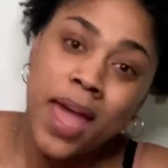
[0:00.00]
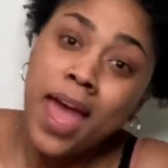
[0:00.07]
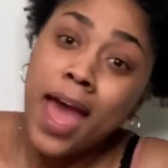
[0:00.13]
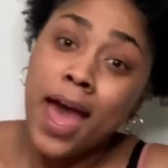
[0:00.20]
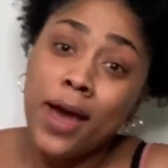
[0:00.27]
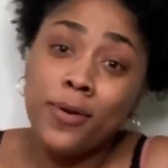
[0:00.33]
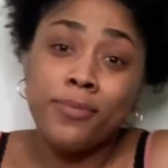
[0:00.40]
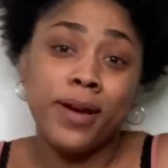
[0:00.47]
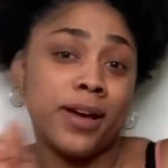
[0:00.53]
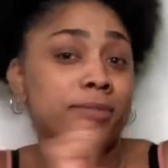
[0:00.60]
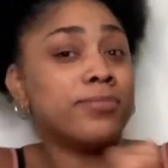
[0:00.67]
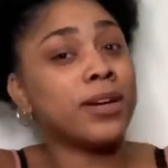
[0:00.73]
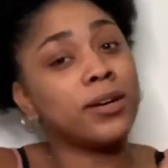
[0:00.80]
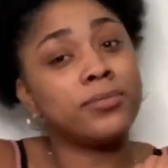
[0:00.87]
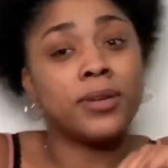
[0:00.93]
home. Home,
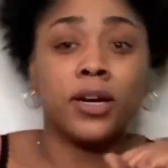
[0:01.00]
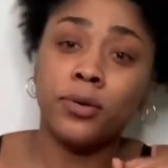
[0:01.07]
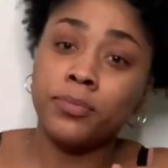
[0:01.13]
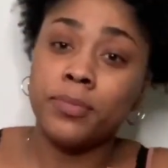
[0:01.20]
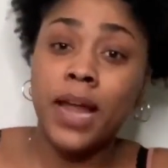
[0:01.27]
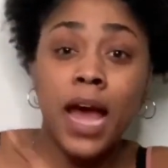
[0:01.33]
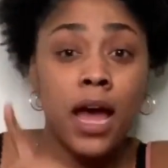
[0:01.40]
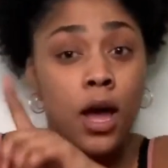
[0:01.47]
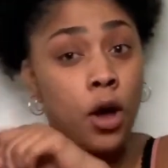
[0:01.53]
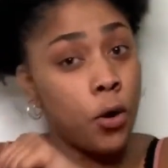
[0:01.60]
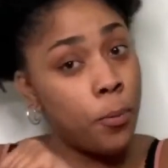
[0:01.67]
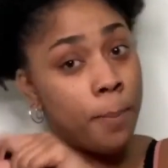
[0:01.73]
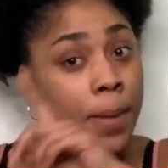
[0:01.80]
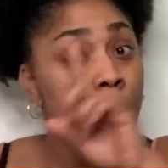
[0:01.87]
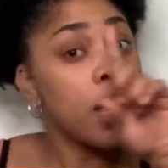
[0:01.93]
home, home, home. Not
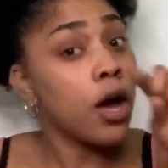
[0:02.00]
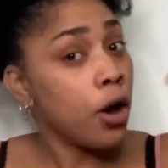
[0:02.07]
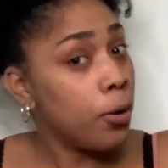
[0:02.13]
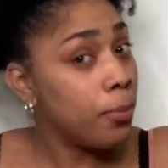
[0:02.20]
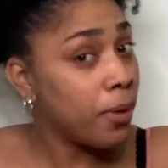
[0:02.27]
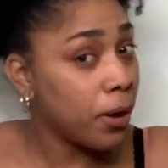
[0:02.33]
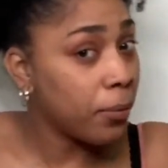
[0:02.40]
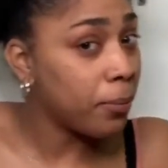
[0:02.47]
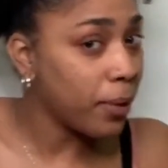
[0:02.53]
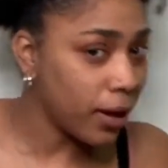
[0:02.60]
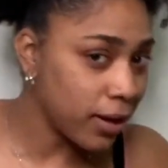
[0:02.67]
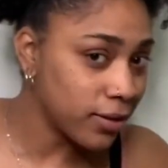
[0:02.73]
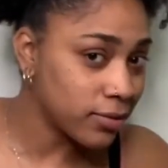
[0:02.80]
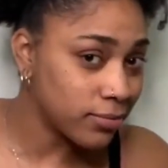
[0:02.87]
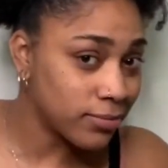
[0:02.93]
home, but home, home,
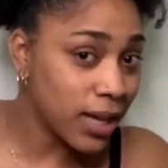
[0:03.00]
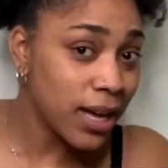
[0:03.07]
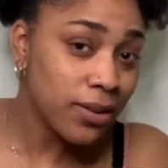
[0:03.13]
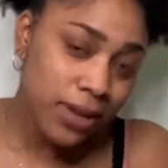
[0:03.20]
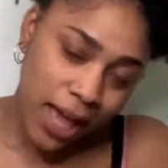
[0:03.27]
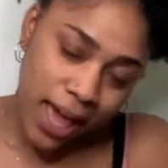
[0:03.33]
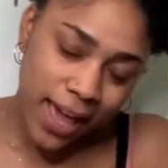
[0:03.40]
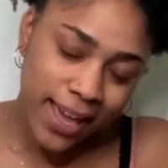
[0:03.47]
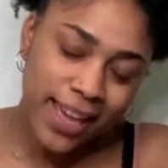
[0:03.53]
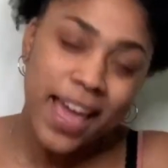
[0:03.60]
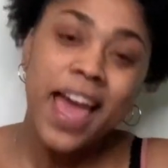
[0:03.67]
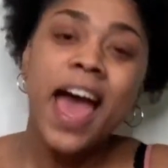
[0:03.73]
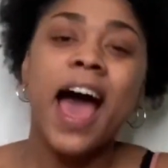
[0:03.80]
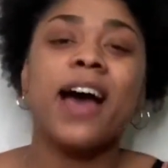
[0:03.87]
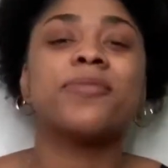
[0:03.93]
home. Okay?
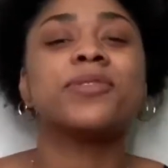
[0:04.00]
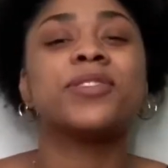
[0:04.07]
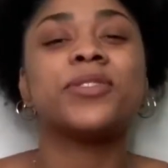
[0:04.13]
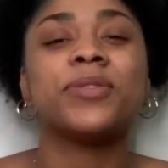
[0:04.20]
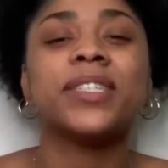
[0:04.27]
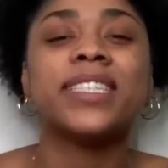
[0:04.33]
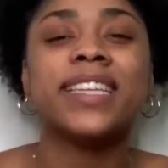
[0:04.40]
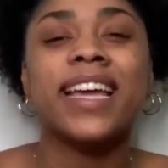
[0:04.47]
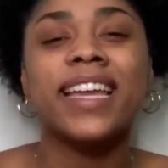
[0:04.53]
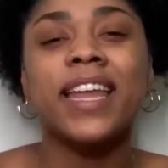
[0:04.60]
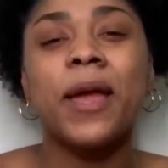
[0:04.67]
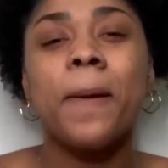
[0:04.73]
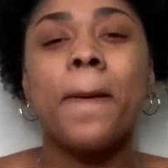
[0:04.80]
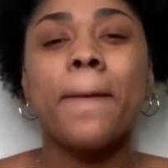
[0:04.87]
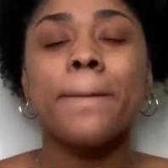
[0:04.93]
I'm so excited.
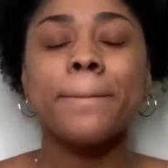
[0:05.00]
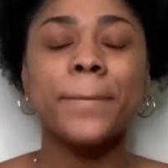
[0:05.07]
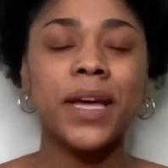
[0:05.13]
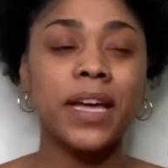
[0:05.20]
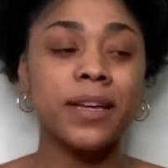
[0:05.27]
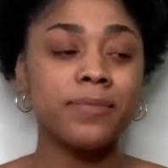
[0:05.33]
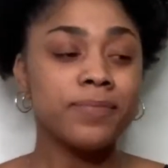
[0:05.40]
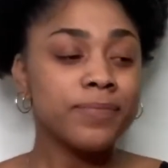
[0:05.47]
But